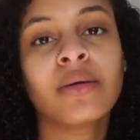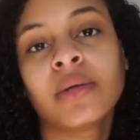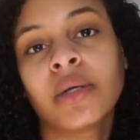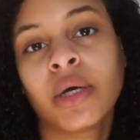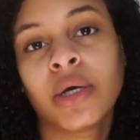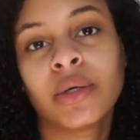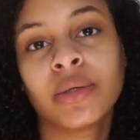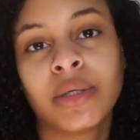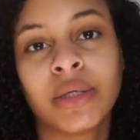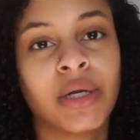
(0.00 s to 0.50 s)
don't
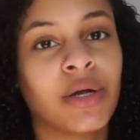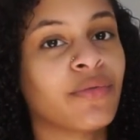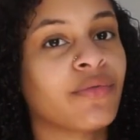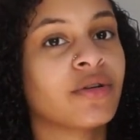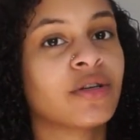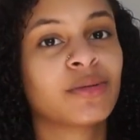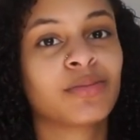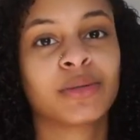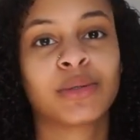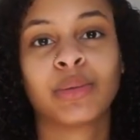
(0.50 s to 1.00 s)
know the
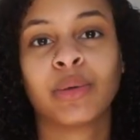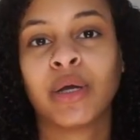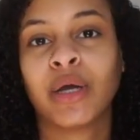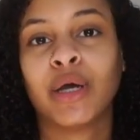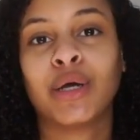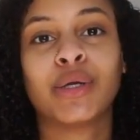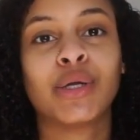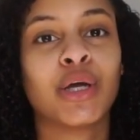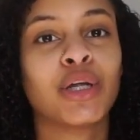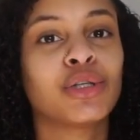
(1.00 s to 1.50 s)
difference between
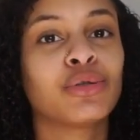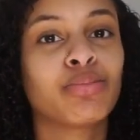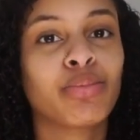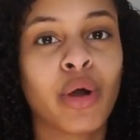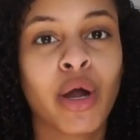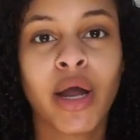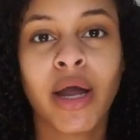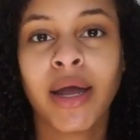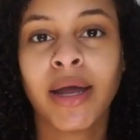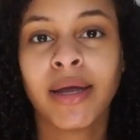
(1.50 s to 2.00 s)
a Dutch
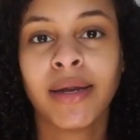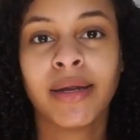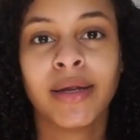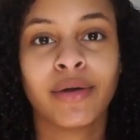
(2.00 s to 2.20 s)
braid